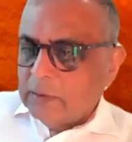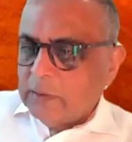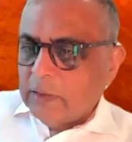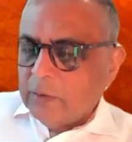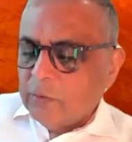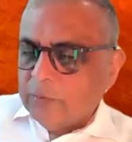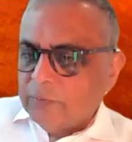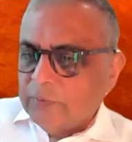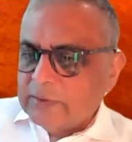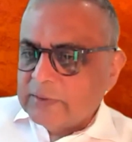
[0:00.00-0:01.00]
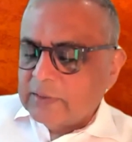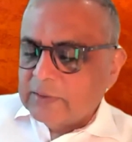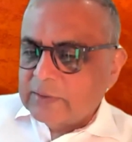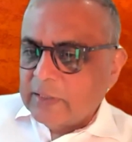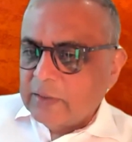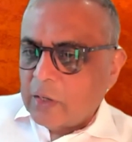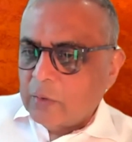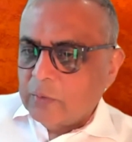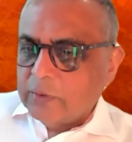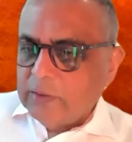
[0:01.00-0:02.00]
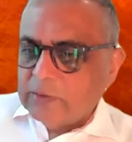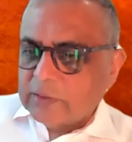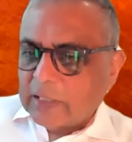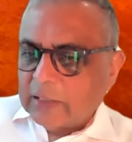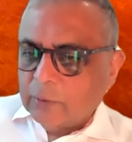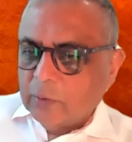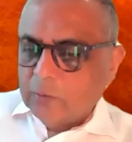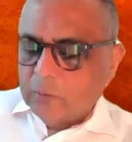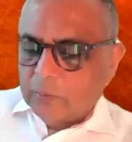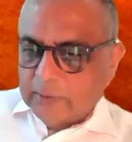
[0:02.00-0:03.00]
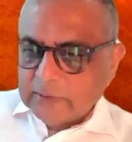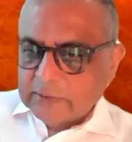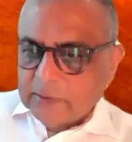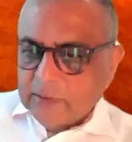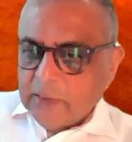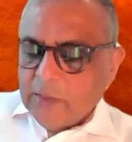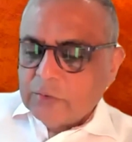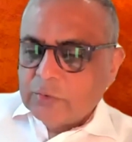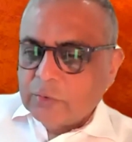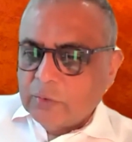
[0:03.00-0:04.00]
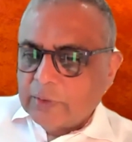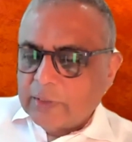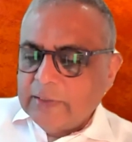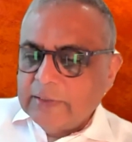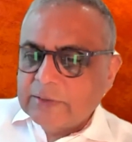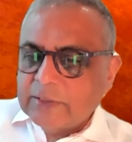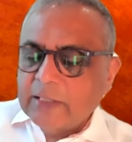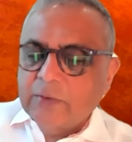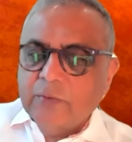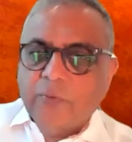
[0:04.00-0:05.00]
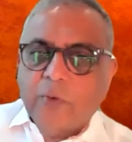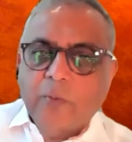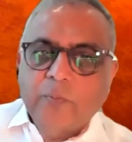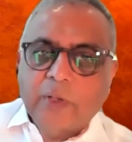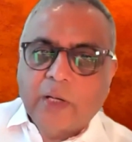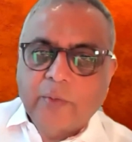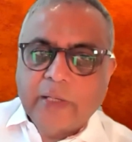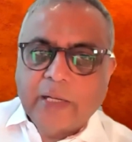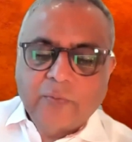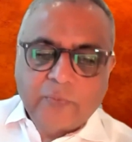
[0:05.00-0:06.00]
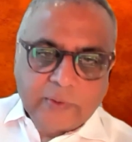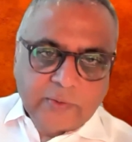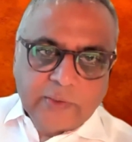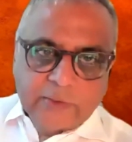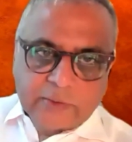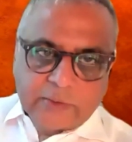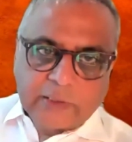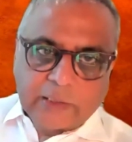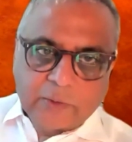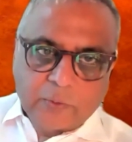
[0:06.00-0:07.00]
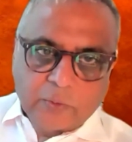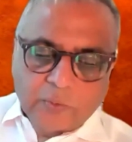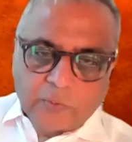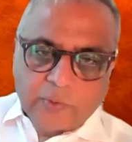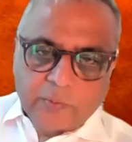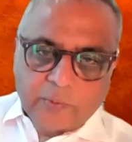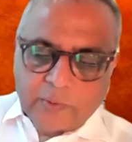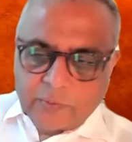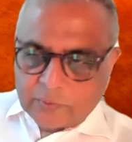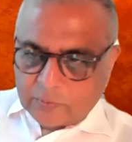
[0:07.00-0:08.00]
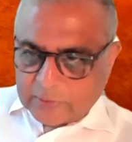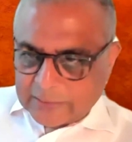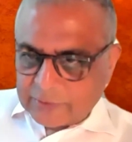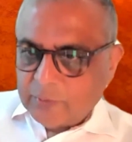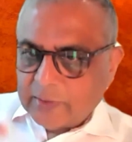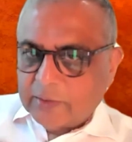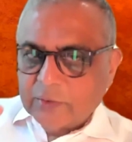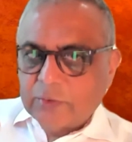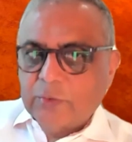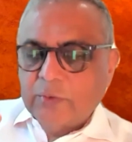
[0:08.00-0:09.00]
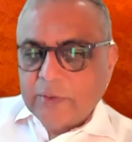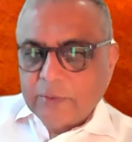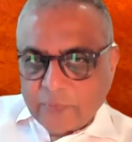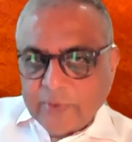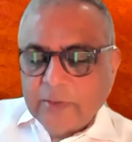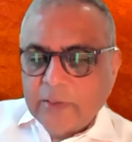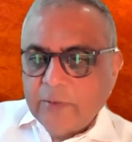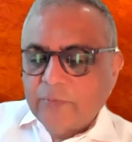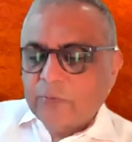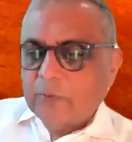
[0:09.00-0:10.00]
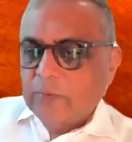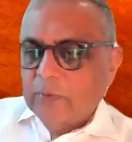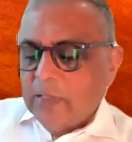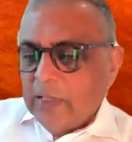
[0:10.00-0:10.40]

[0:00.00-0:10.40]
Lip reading: Nikhil, you have to first understand how each algo works. So an insight from our Alpha 330 algo has to be understood differently from